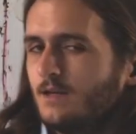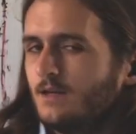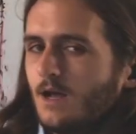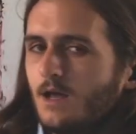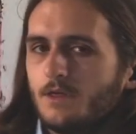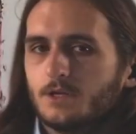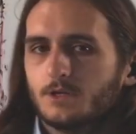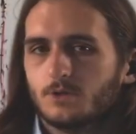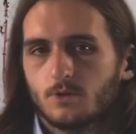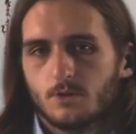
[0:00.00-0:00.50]

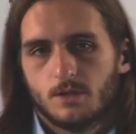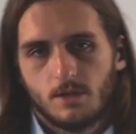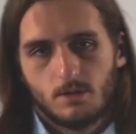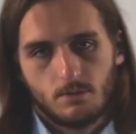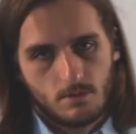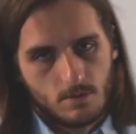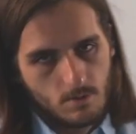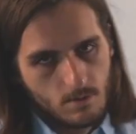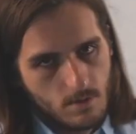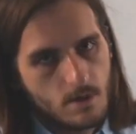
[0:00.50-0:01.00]
not the sort of thing
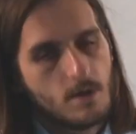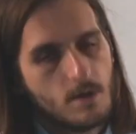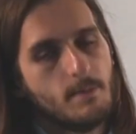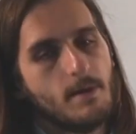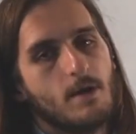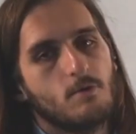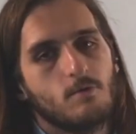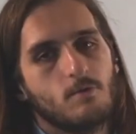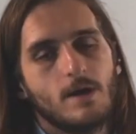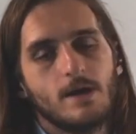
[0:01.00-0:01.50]
we're going to worry
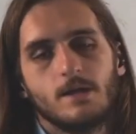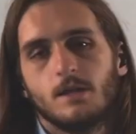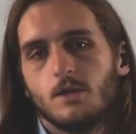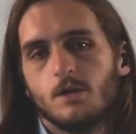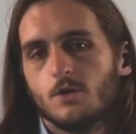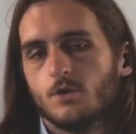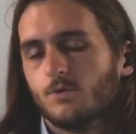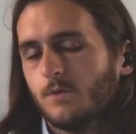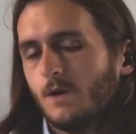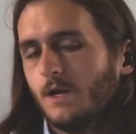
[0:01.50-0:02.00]
about right
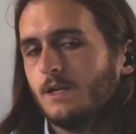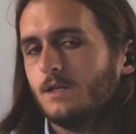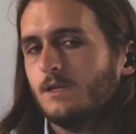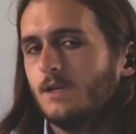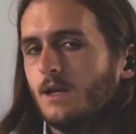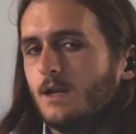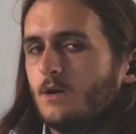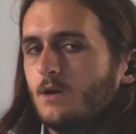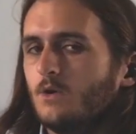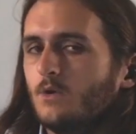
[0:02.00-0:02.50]
here, right
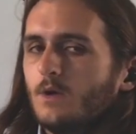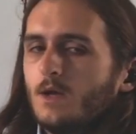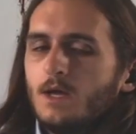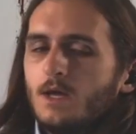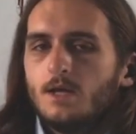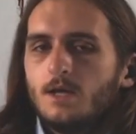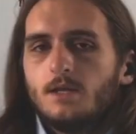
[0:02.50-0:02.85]
now.